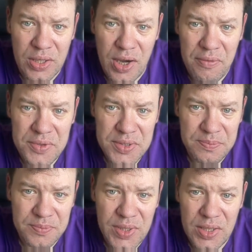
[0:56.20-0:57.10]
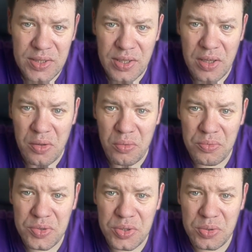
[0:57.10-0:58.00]
graphs that
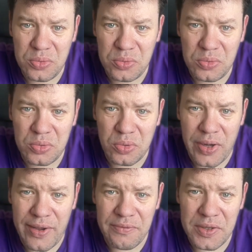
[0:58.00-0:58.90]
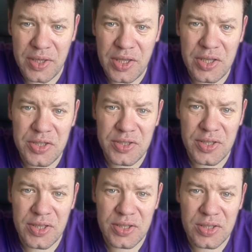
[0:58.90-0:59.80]
allows you to have the edge
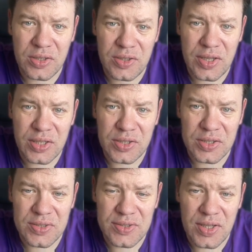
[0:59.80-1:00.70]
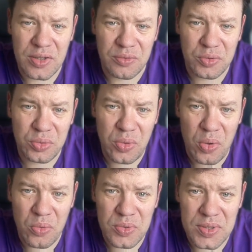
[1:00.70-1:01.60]
that connect instead of two
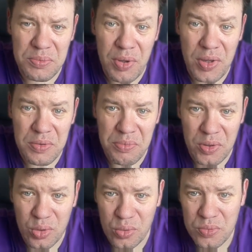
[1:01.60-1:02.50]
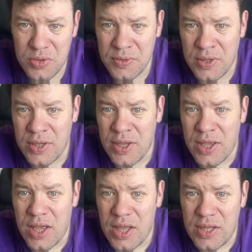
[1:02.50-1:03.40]
nodes, the multiple nodes.
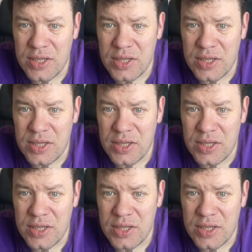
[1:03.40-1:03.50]
And